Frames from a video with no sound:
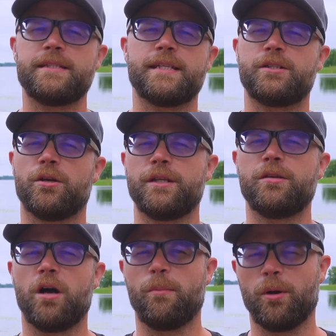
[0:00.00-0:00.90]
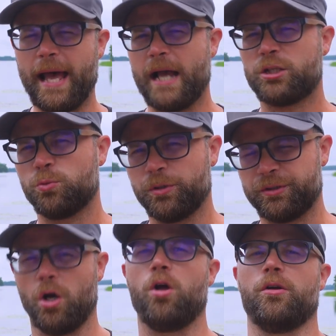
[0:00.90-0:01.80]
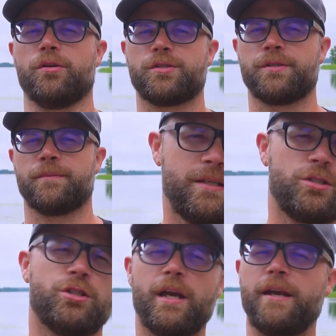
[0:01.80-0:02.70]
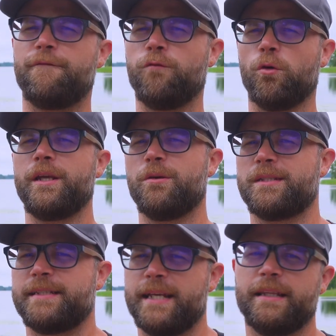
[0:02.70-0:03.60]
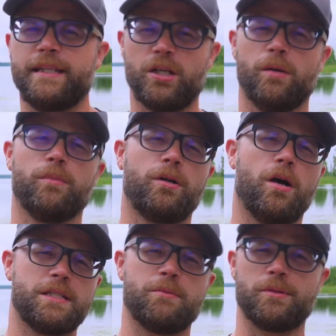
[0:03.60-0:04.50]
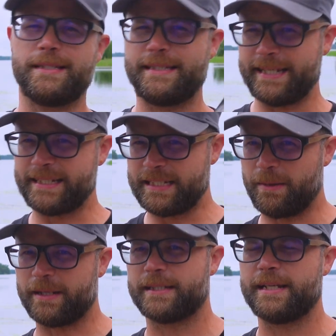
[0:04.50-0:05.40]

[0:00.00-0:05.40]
let's get dirty and talk about actual dollars. This giant 40-ounce Stanley tumbler costs about 60 bucks